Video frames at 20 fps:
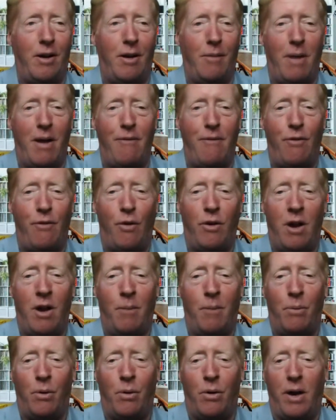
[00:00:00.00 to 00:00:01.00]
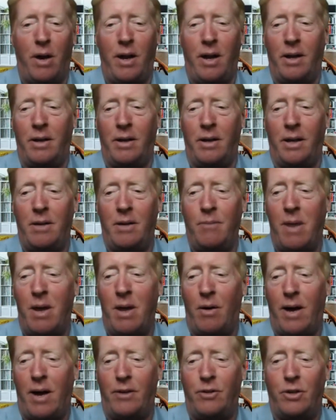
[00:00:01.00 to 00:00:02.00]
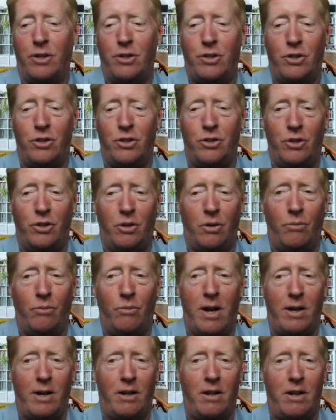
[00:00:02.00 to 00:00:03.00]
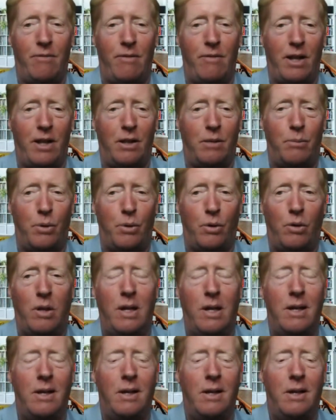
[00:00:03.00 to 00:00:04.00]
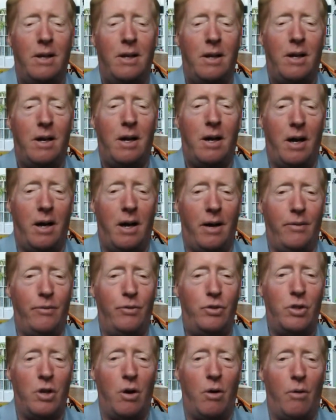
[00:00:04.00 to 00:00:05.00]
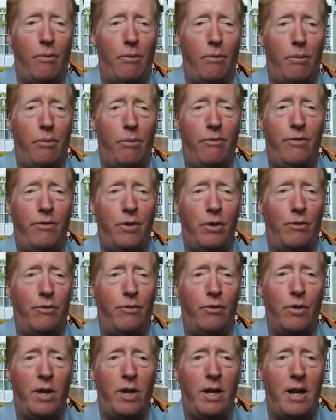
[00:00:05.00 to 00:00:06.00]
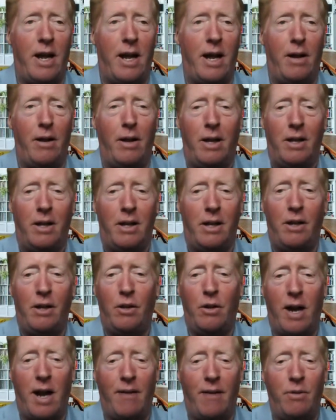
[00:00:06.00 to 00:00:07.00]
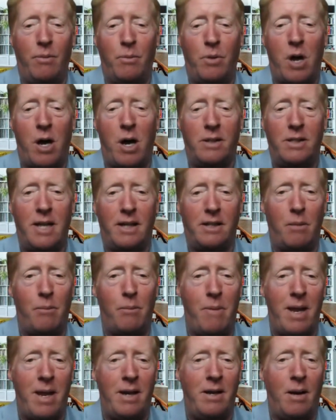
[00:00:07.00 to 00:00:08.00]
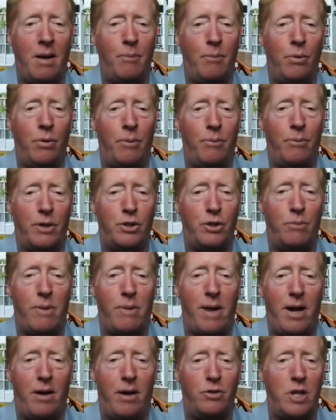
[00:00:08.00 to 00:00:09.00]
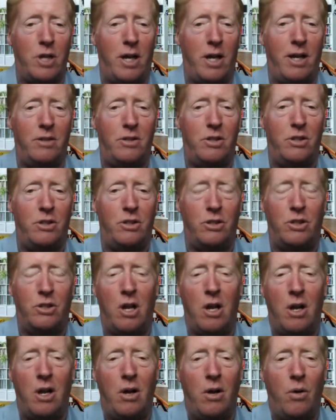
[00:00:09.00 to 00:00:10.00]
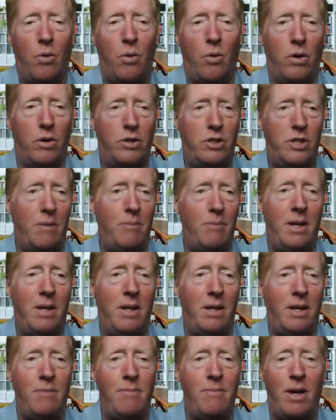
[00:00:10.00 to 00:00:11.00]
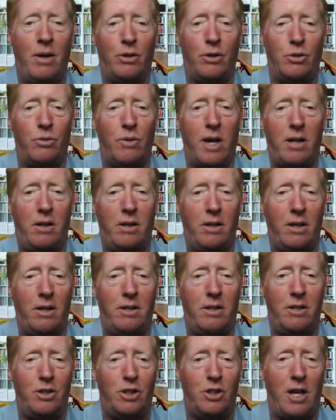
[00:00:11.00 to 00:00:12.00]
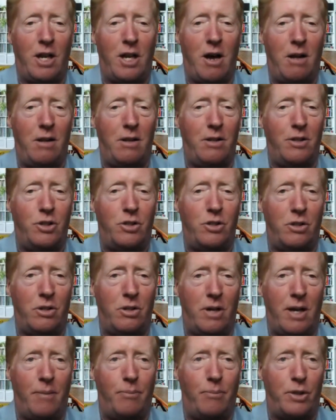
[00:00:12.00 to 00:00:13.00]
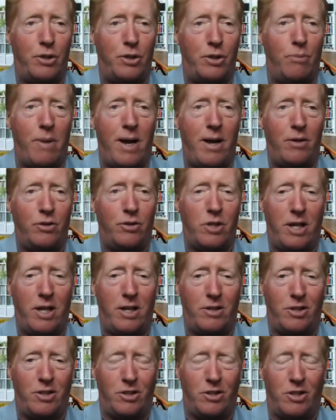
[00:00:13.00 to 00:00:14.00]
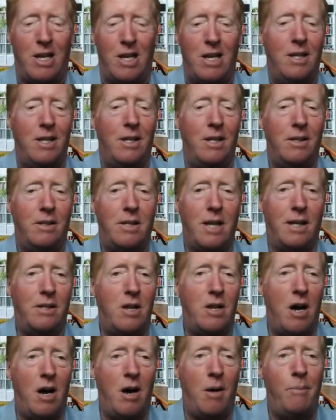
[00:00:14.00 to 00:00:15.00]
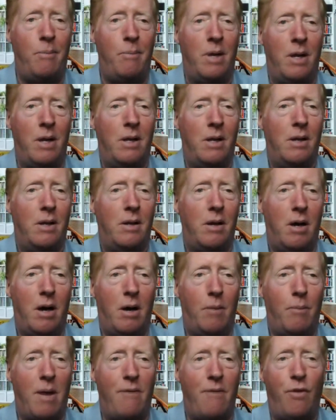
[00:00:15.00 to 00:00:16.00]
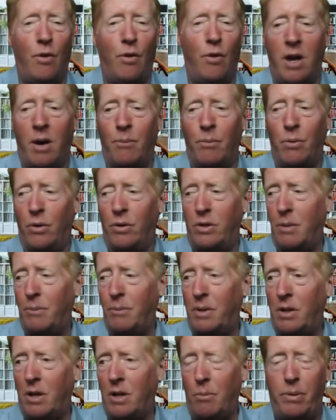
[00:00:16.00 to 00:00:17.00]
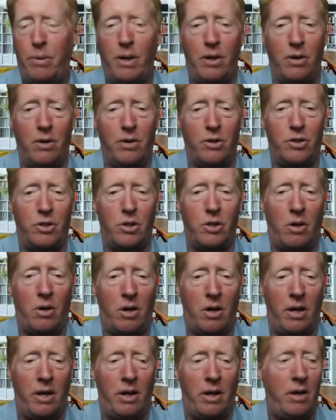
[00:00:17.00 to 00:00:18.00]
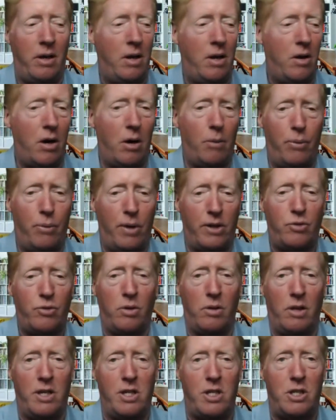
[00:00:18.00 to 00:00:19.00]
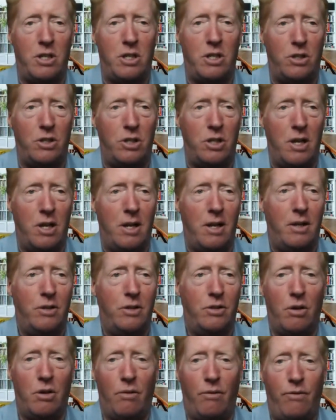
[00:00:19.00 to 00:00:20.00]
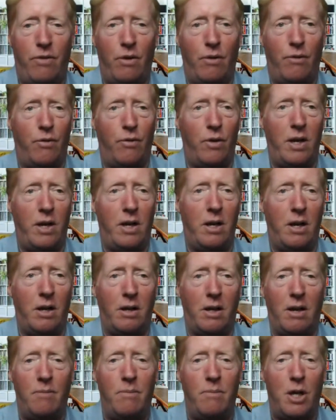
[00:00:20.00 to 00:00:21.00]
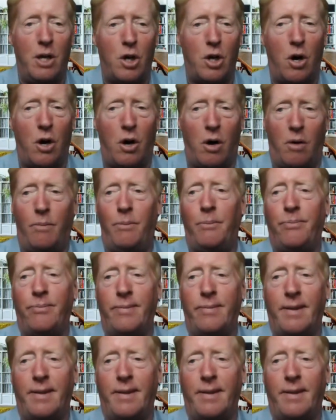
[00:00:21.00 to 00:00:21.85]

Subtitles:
My phone number and email addresses are readily available. So feel free to either have them contact the main number at Pressure BioSciences or send me an email directly to jhollister@pressurebiosciences.com. My phone number typically appears on our press releases, so feel free to give me a call.